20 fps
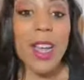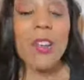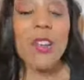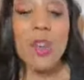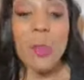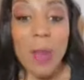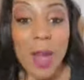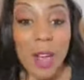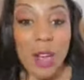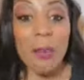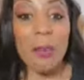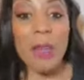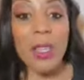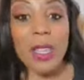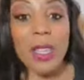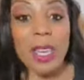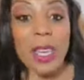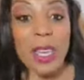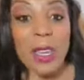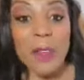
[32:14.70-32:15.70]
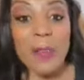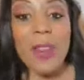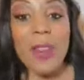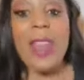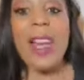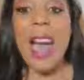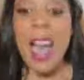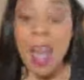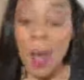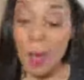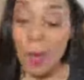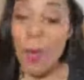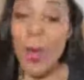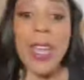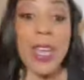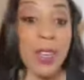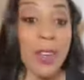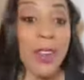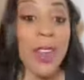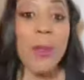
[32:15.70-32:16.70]
You better believe I'm
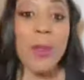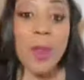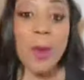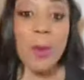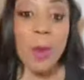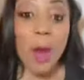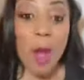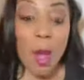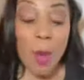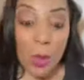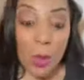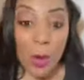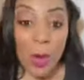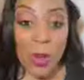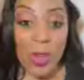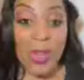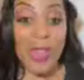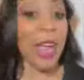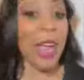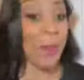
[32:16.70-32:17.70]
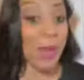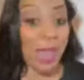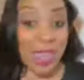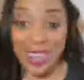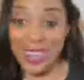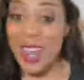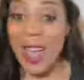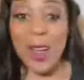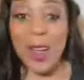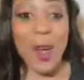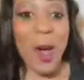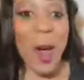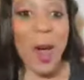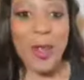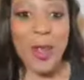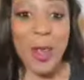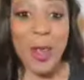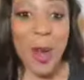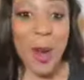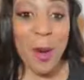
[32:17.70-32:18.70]
waking up tomorrow morning. I'm hitting that
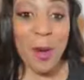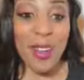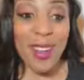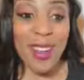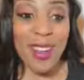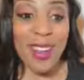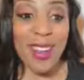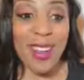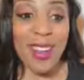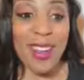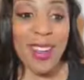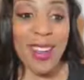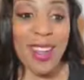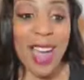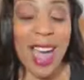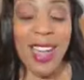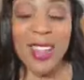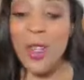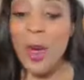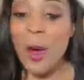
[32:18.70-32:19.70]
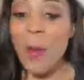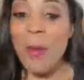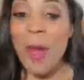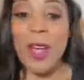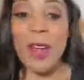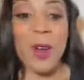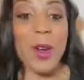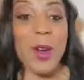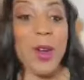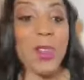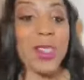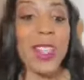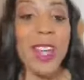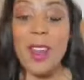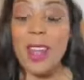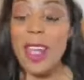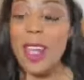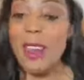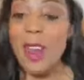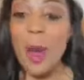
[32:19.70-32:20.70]
cardio. I told my girls
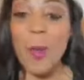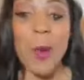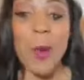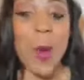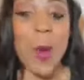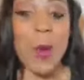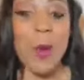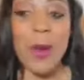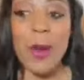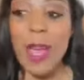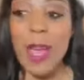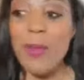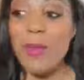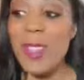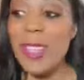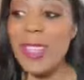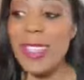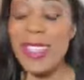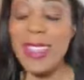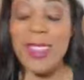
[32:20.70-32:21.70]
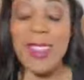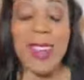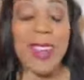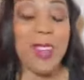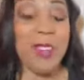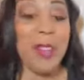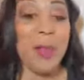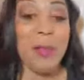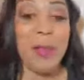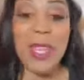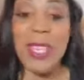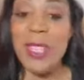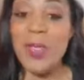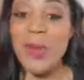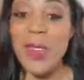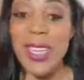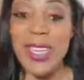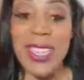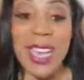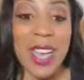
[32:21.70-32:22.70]
that in our program, the, the
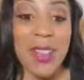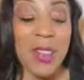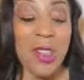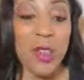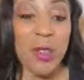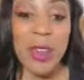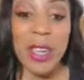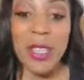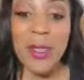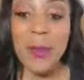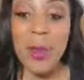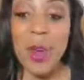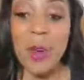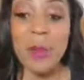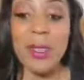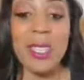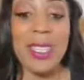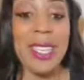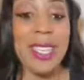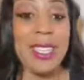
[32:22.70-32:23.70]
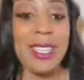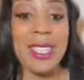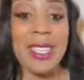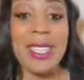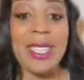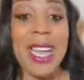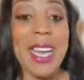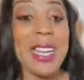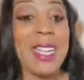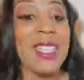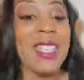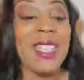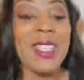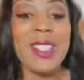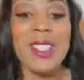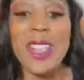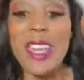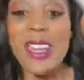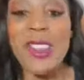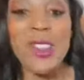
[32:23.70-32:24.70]
misfits and the transformers. Listen, ladies,
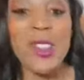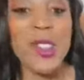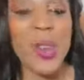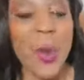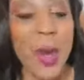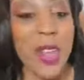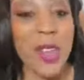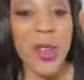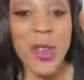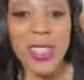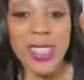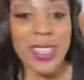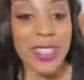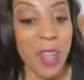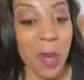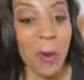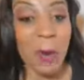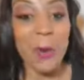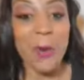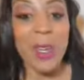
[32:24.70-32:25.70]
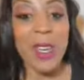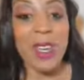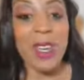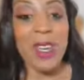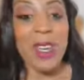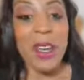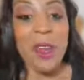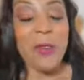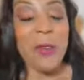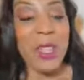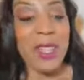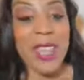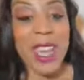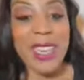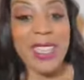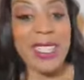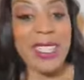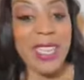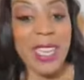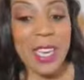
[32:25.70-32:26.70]
en- enjoy yourself for
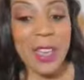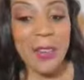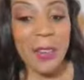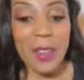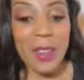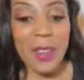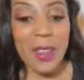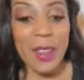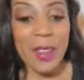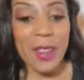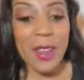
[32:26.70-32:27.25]
Thanksgiving.